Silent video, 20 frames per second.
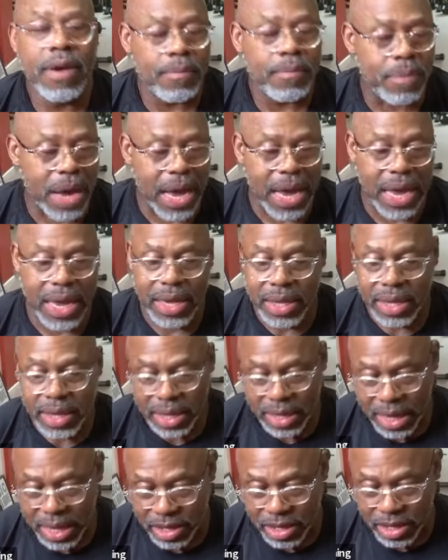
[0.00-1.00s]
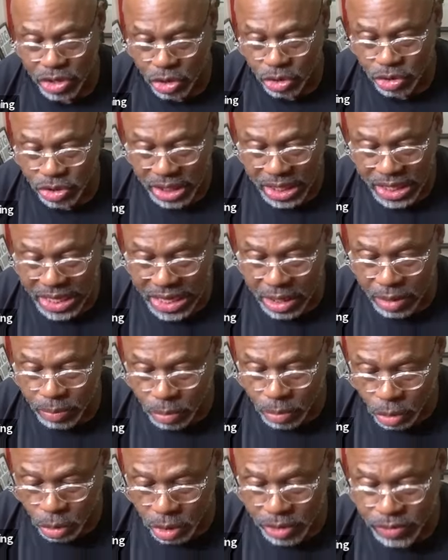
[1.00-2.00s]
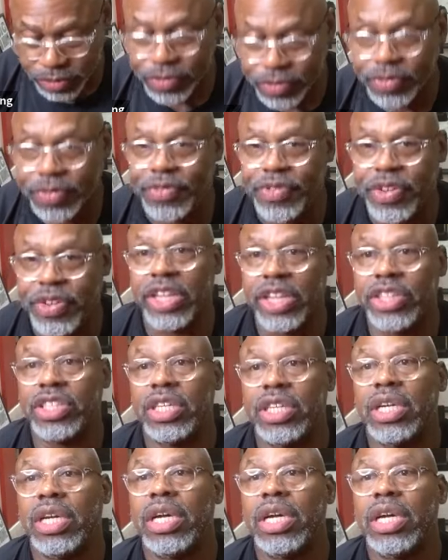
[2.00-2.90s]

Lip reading: by eating more fish,